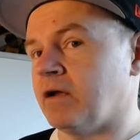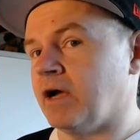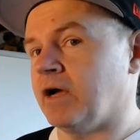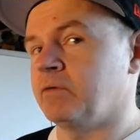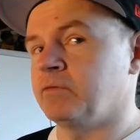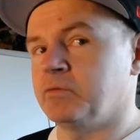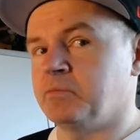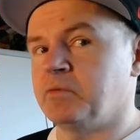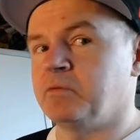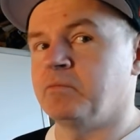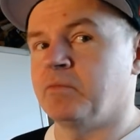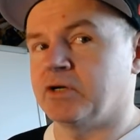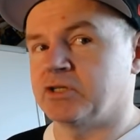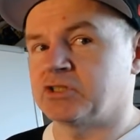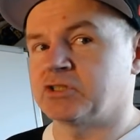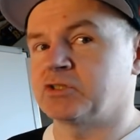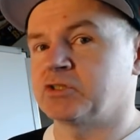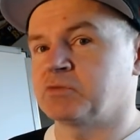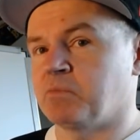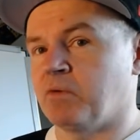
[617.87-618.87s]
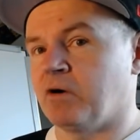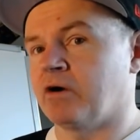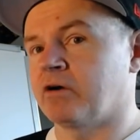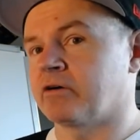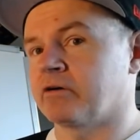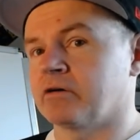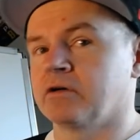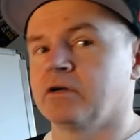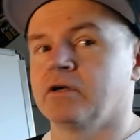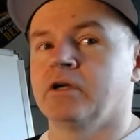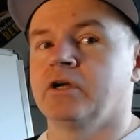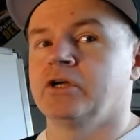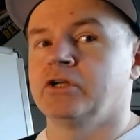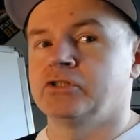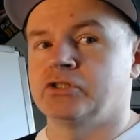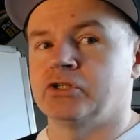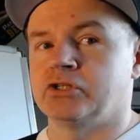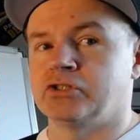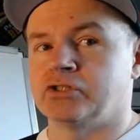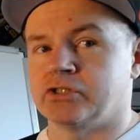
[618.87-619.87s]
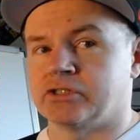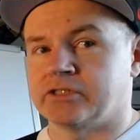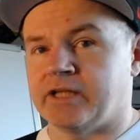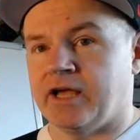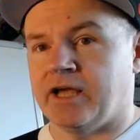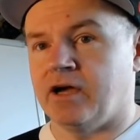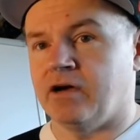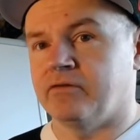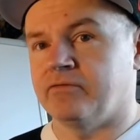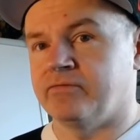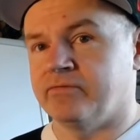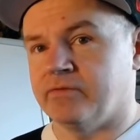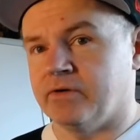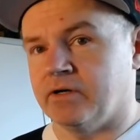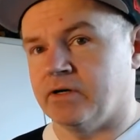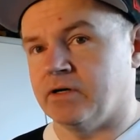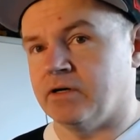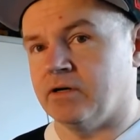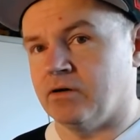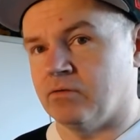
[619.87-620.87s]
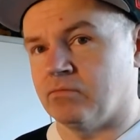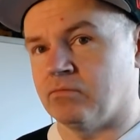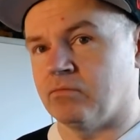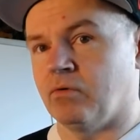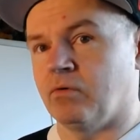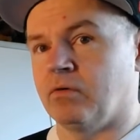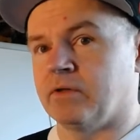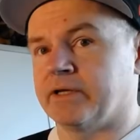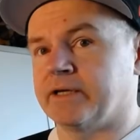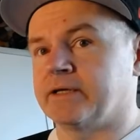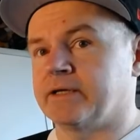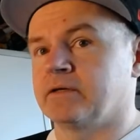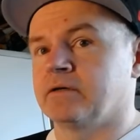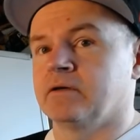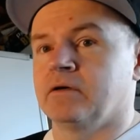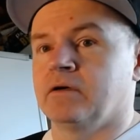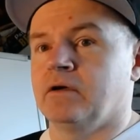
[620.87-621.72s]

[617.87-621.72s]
I would be much smarter to just have uh, a rolling